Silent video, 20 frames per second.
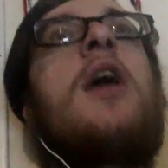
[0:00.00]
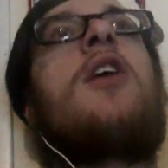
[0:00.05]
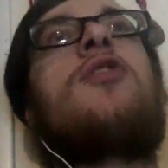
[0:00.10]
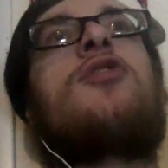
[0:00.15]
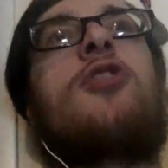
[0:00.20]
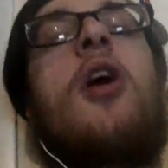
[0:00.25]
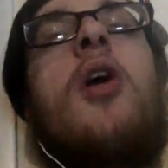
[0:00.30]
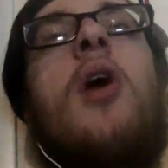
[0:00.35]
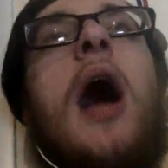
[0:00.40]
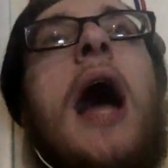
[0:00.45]

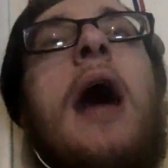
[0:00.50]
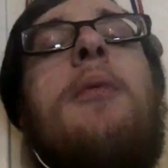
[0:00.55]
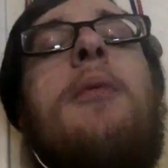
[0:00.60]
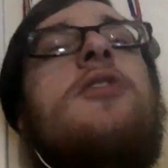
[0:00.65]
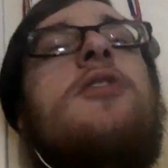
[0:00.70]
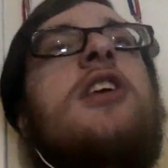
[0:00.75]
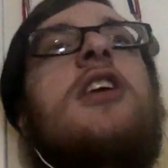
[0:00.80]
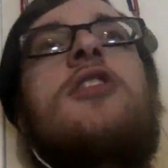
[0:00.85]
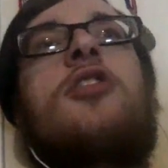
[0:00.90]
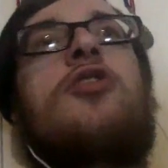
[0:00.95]
So I would
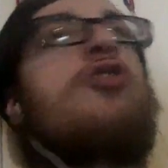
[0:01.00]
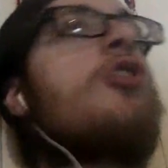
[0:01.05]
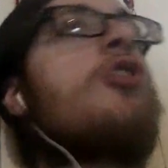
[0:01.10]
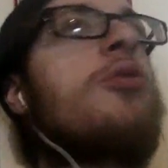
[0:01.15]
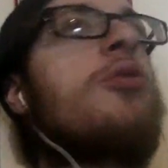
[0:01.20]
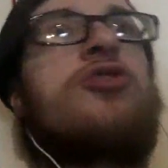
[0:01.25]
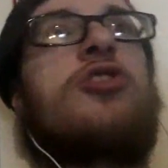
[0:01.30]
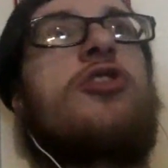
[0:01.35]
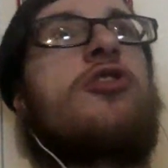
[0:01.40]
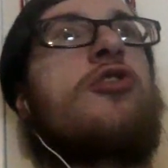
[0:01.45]
say the show
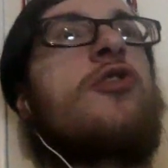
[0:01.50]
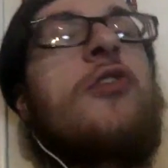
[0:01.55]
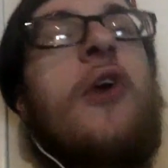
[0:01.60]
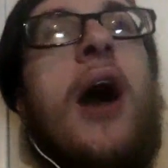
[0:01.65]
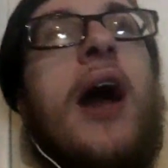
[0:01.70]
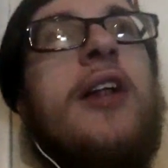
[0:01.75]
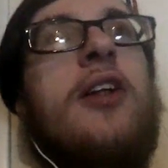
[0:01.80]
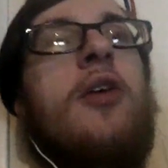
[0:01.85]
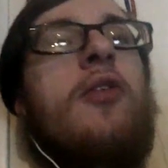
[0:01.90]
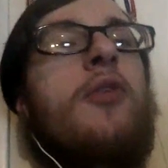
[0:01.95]
is just
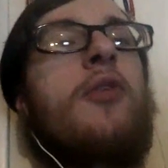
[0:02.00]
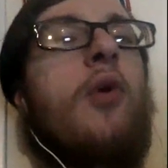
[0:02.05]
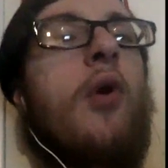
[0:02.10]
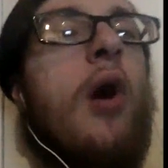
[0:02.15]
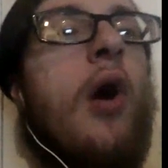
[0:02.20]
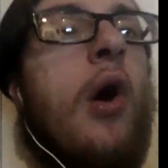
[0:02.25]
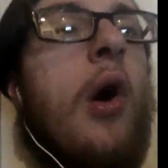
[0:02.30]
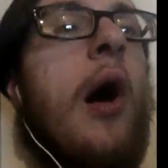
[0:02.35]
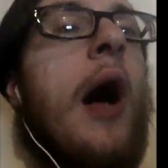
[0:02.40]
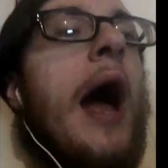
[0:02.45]
fine
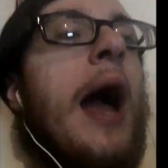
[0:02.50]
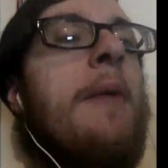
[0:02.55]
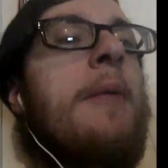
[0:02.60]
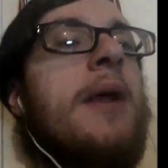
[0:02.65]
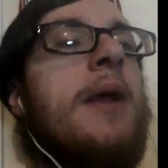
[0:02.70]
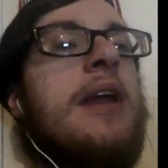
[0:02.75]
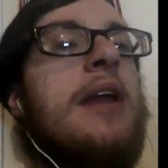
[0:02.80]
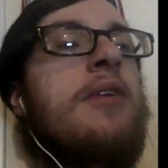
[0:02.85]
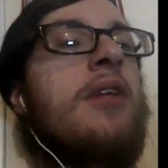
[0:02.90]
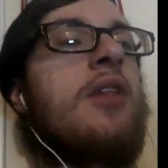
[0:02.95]
overall. I would
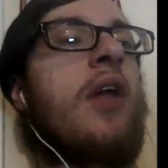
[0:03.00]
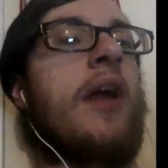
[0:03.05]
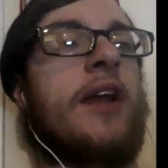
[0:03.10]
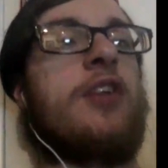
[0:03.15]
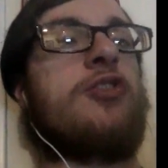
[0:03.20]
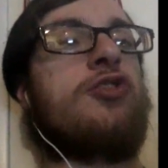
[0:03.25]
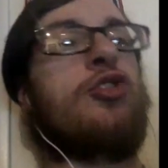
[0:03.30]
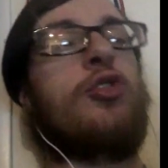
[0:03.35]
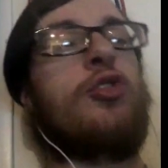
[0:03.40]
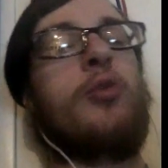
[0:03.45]
give it like a
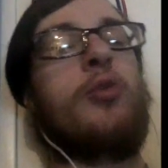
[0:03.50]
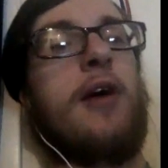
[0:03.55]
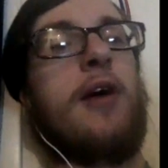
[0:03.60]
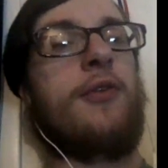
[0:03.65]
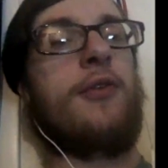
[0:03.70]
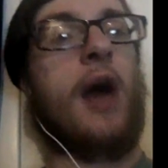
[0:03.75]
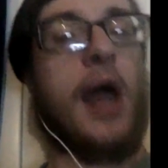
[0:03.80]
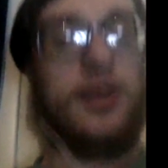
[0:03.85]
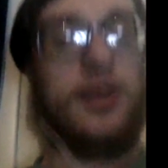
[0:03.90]
2 out of 5.